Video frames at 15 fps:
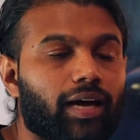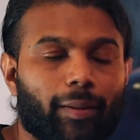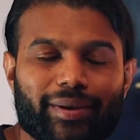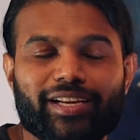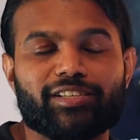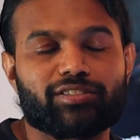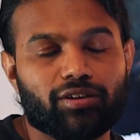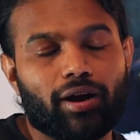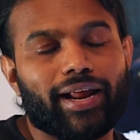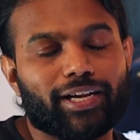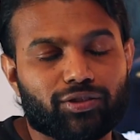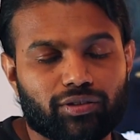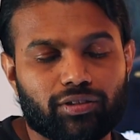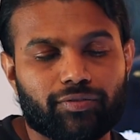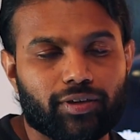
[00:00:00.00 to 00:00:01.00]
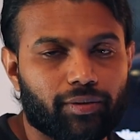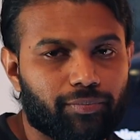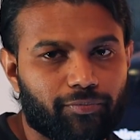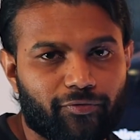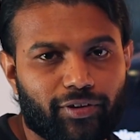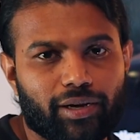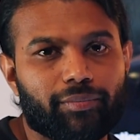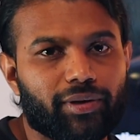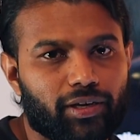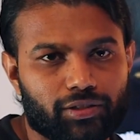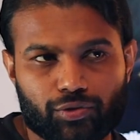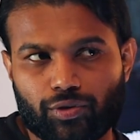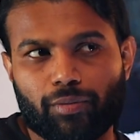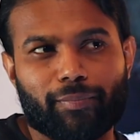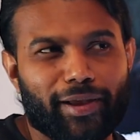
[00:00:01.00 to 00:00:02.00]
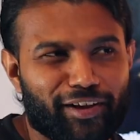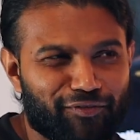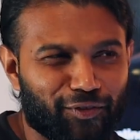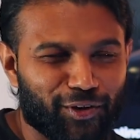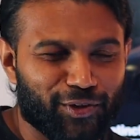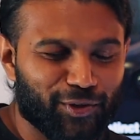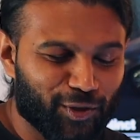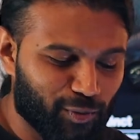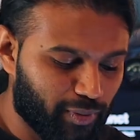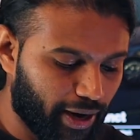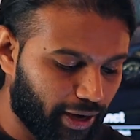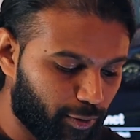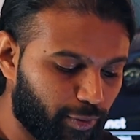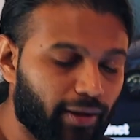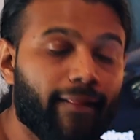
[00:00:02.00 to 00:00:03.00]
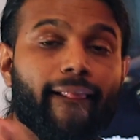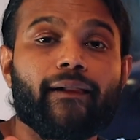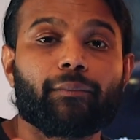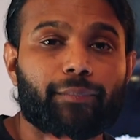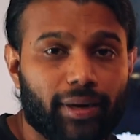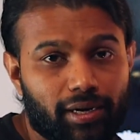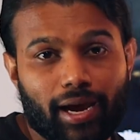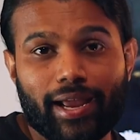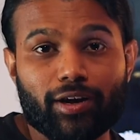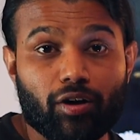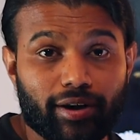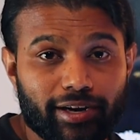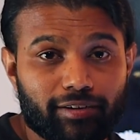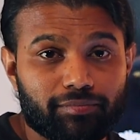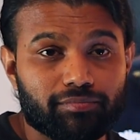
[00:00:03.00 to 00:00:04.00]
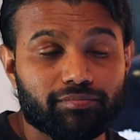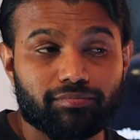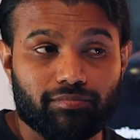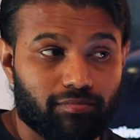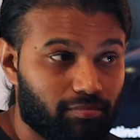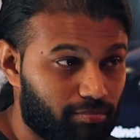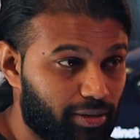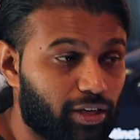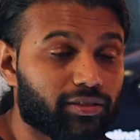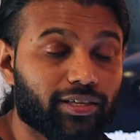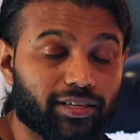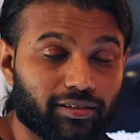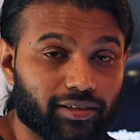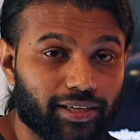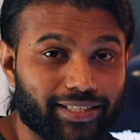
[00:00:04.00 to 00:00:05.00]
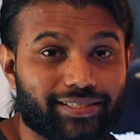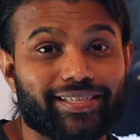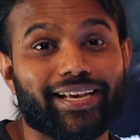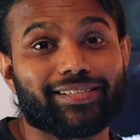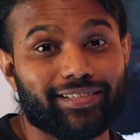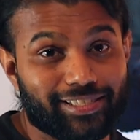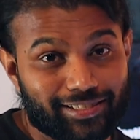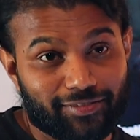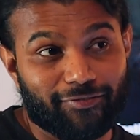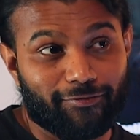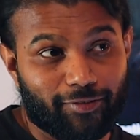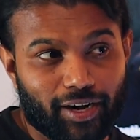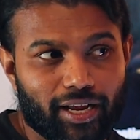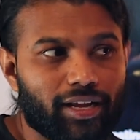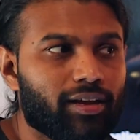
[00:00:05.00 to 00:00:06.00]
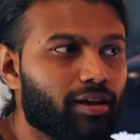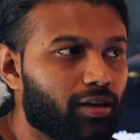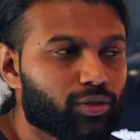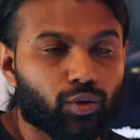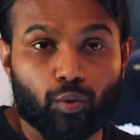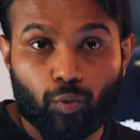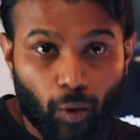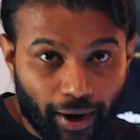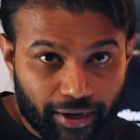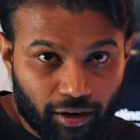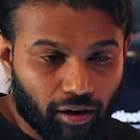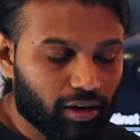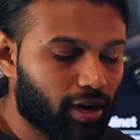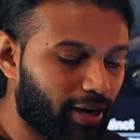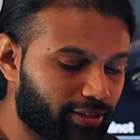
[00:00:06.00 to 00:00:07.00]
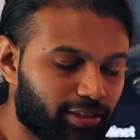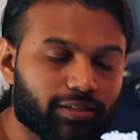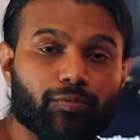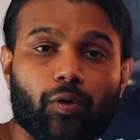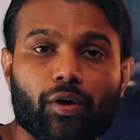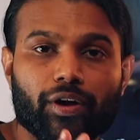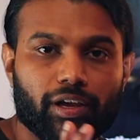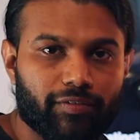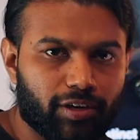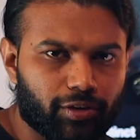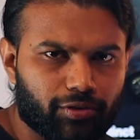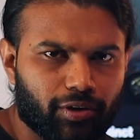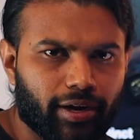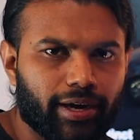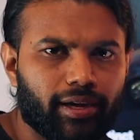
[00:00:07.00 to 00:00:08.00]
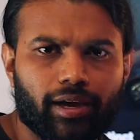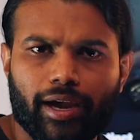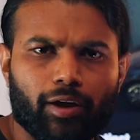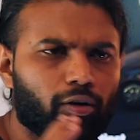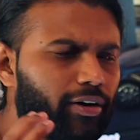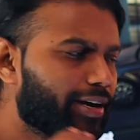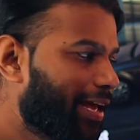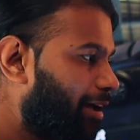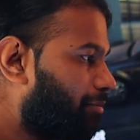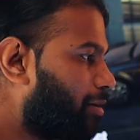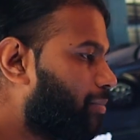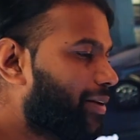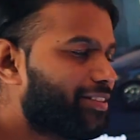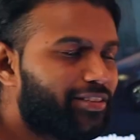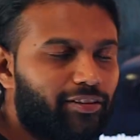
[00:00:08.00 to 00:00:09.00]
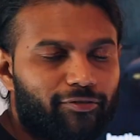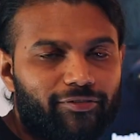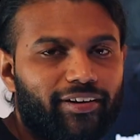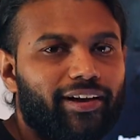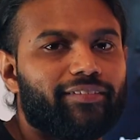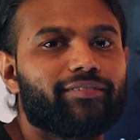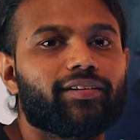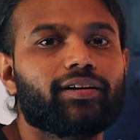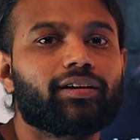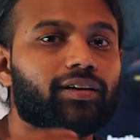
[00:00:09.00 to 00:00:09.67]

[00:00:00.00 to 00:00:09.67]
I mean, it's not actually free because you are paying for YouTube anyway. But I got it because it says it's free. So why not? I just wanted to give it a try. I already have my PlayStation 5.